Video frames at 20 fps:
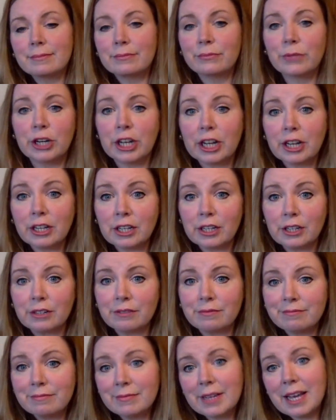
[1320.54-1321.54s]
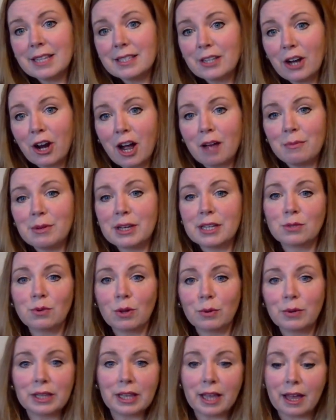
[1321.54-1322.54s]
what are you gonna do? It's our hobby. It's
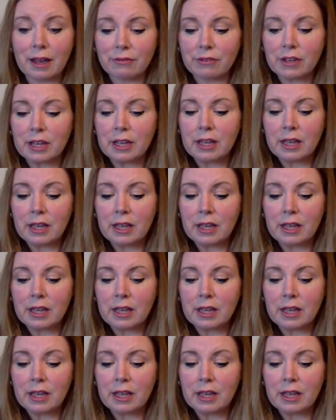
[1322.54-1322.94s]
what we love.